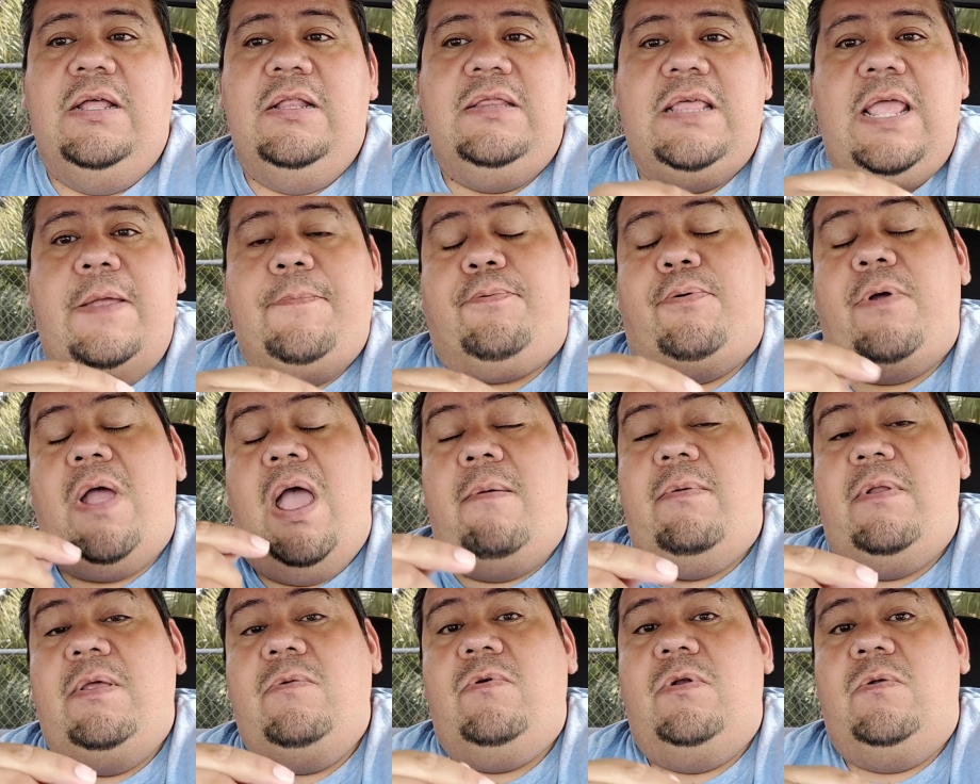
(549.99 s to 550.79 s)
they
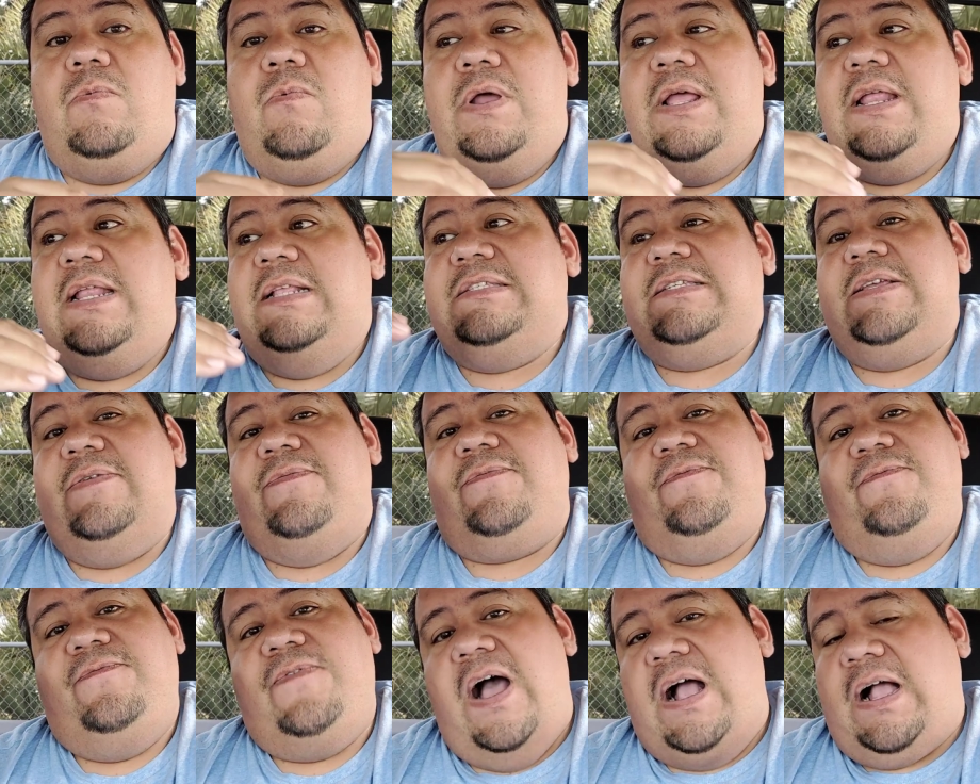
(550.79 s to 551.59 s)
probably would have went and
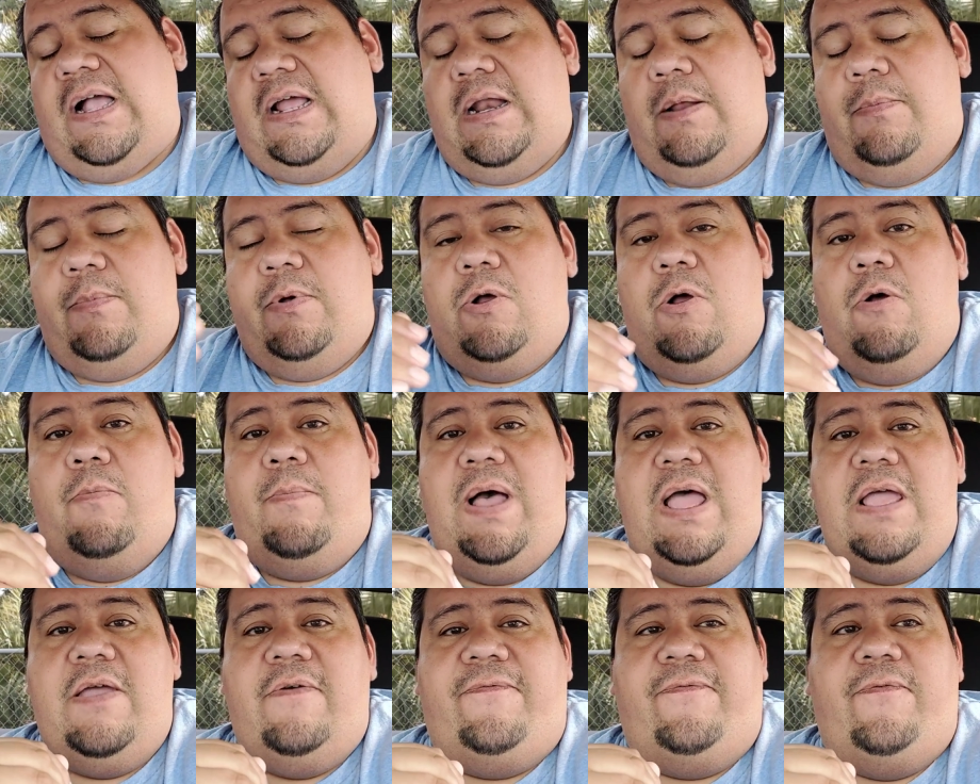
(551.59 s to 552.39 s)
said, fuck it, I'm gonna go
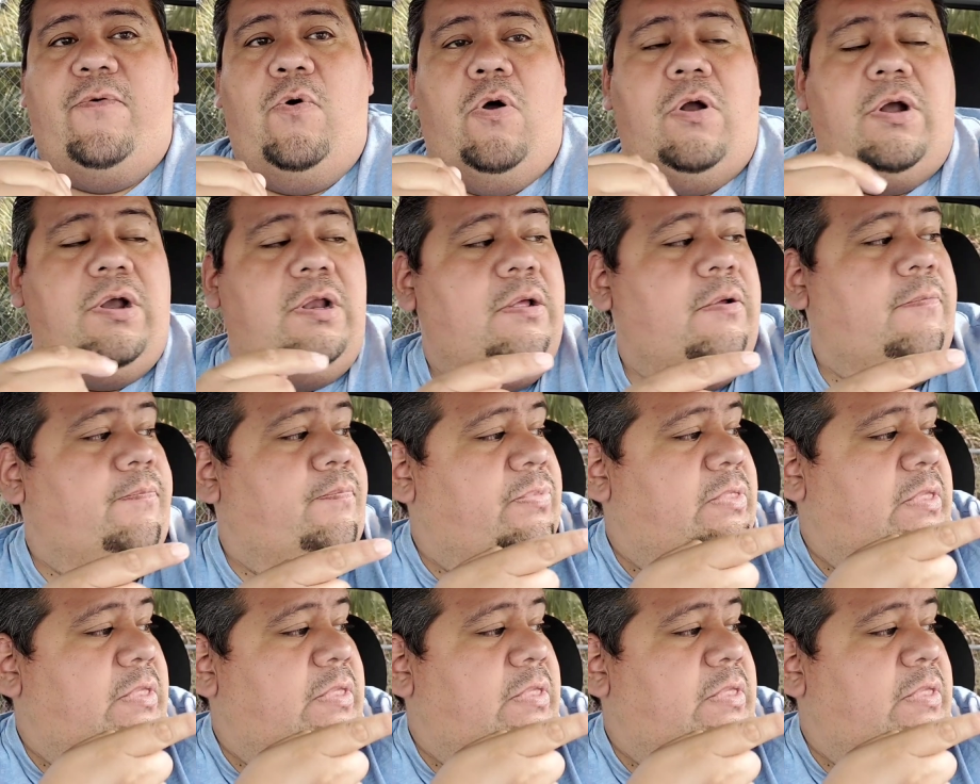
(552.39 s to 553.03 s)
buy a Ford.